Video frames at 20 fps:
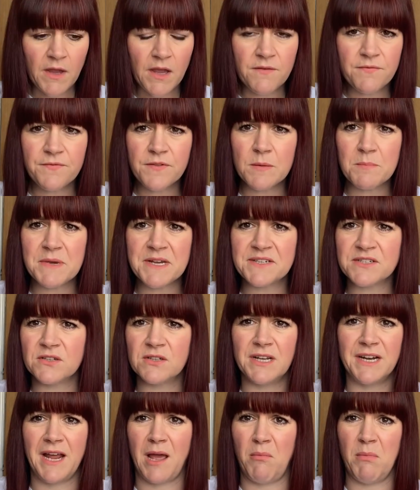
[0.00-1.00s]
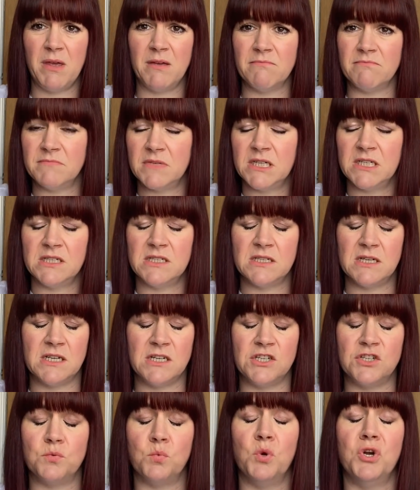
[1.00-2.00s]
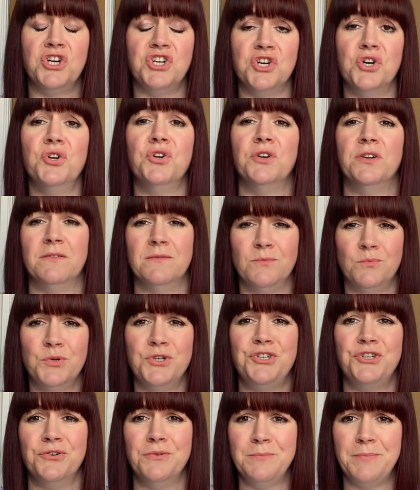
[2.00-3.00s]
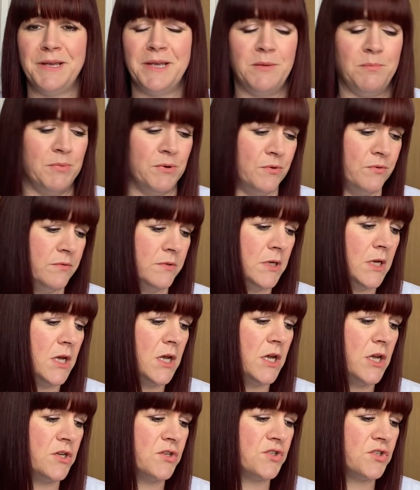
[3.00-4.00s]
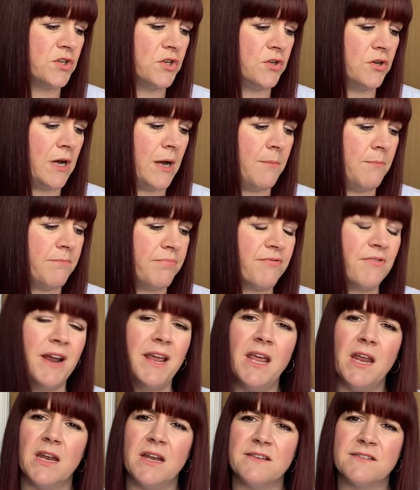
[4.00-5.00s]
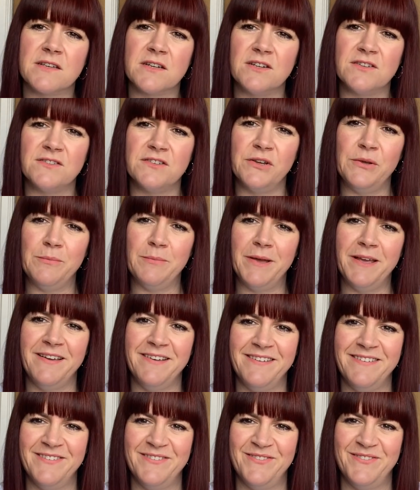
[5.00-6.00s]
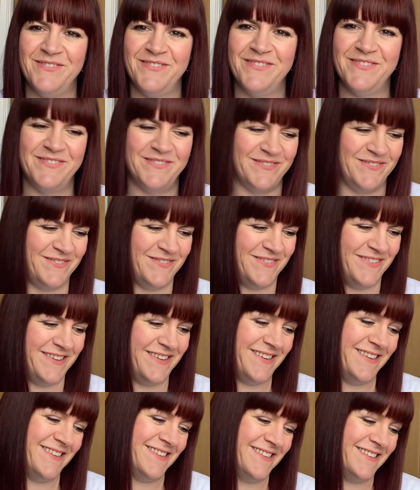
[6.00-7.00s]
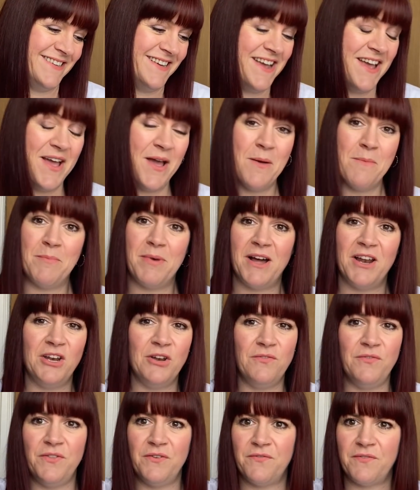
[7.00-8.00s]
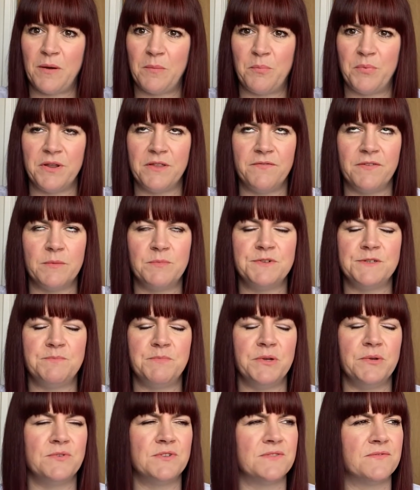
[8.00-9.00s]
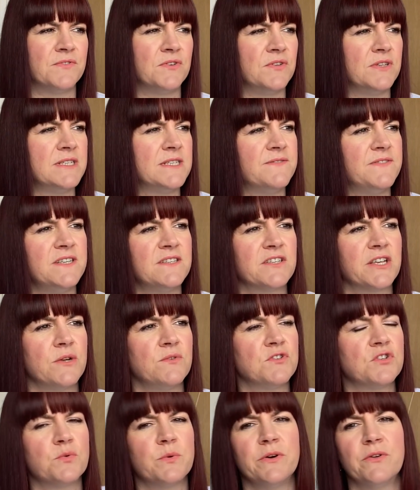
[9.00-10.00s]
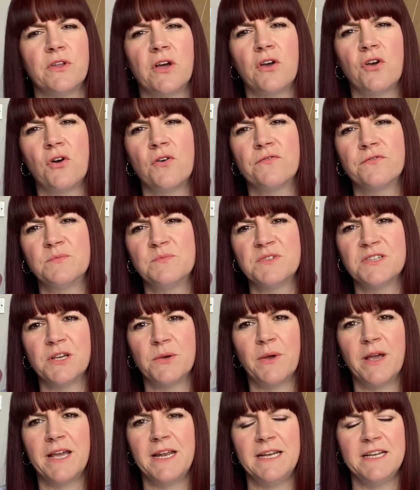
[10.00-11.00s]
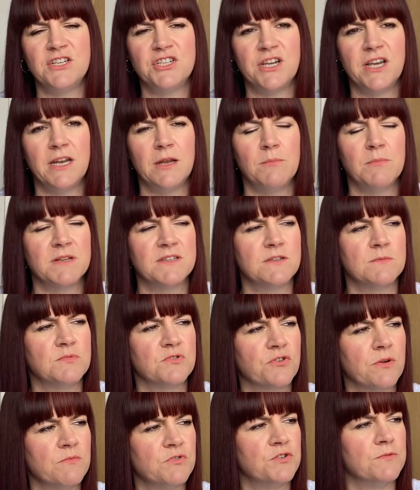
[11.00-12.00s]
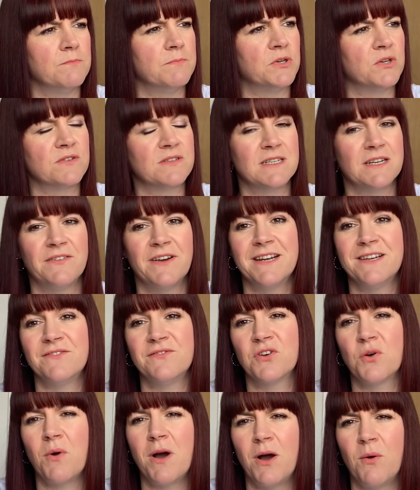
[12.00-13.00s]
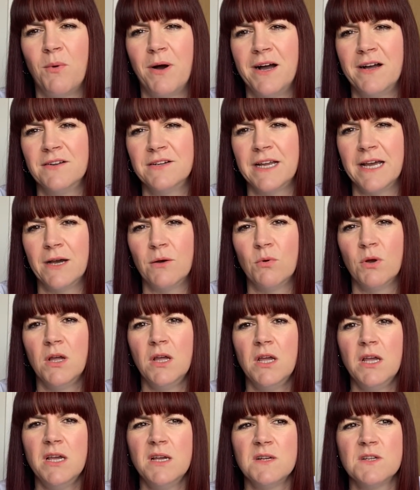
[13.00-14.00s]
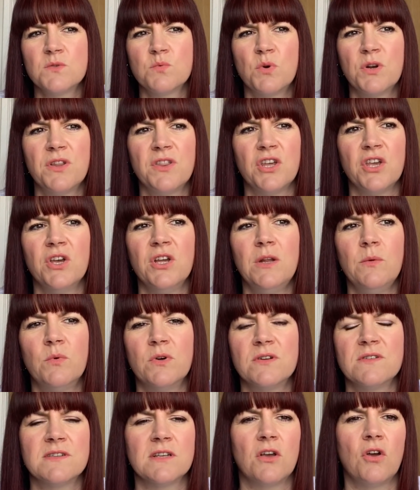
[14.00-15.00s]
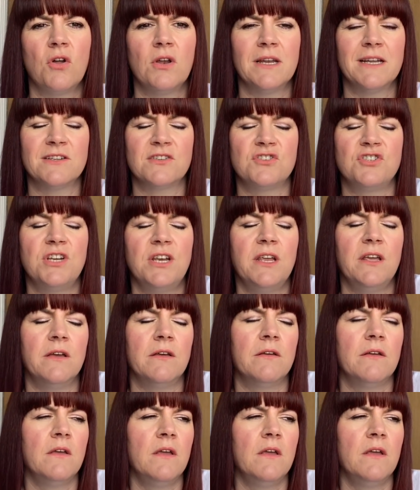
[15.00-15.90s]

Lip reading: for the middle and hem it, and we're done. We're done, people. So I'm praying it's going to suit me. But I love the fabric. The fabric's beautiful. It's a viscose twill that I got from Sew Hayley Jane in my subscription box, and I've had it for quite a while now. It's one of the early ones I got last year.